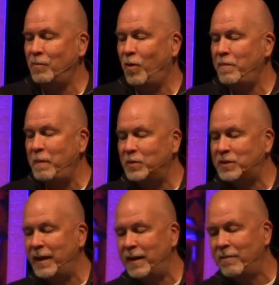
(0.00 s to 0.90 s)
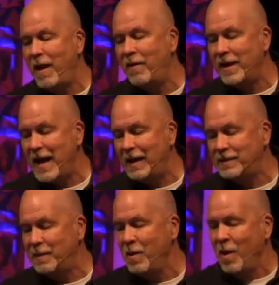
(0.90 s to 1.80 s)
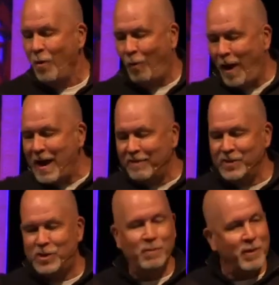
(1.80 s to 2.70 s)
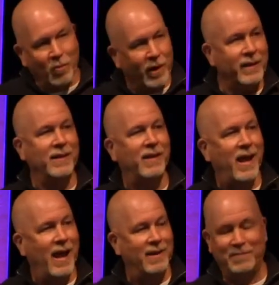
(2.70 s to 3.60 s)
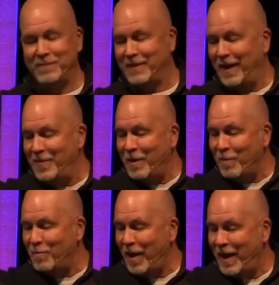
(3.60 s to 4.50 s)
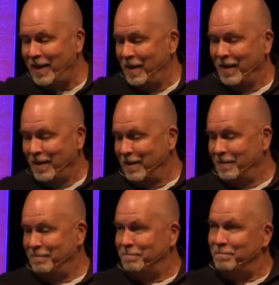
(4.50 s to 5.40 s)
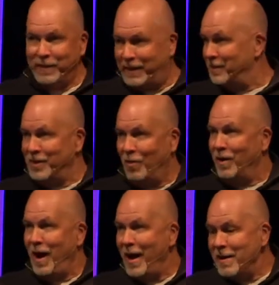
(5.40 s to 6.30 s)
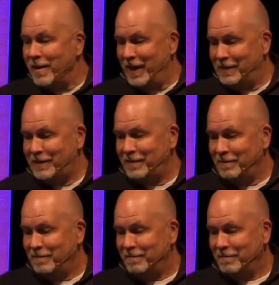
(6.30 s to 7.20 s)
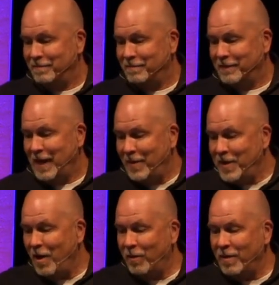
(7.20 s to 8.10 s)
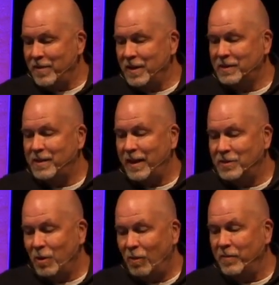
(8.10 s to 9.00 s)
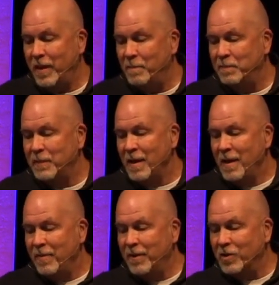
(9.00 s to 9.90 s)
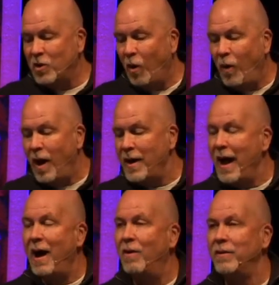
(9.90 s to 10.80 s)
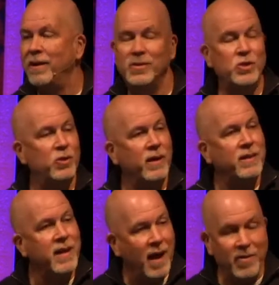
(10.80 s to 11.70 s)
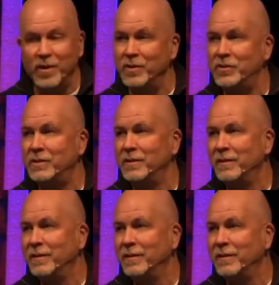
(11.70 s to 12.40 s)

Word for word: more people standing around. And he asked them, Why haven't you been working today? And they replied, Because no one hired us. And the owner of the estate told them, Then go on out and join the others